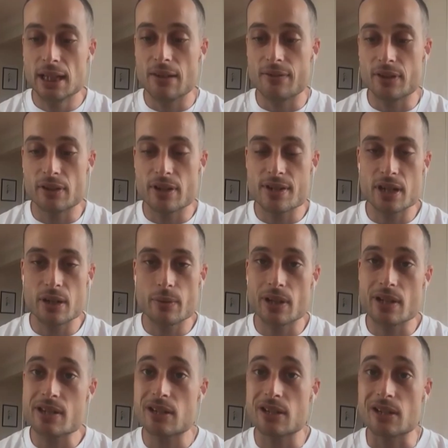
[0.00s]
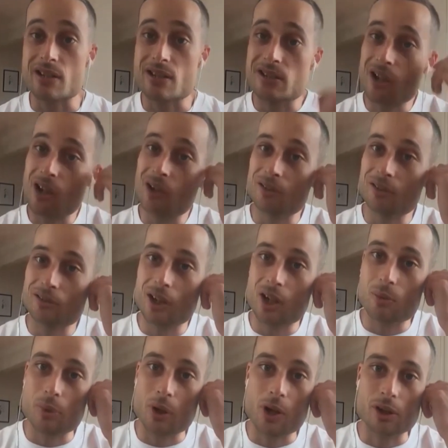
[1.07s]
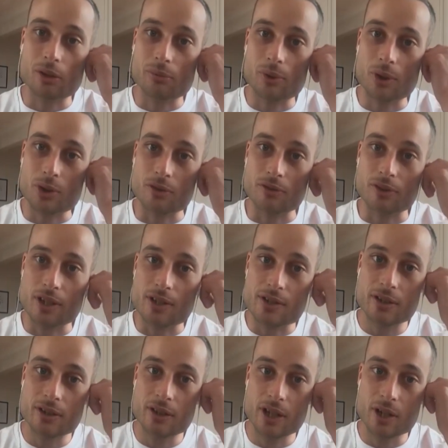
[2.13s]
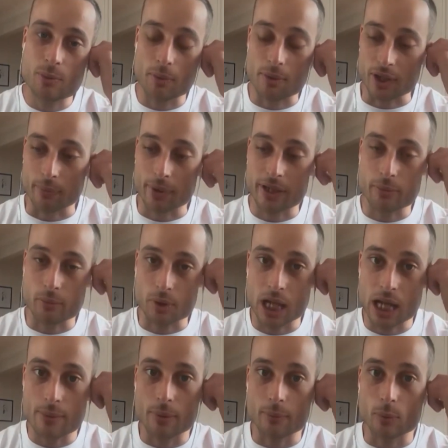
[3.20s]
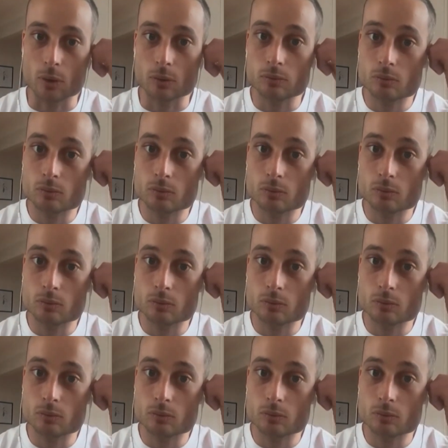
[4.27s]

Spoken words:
if there is anyone listening to this, don't poke and prod your friends. Probably going to make them clam up more.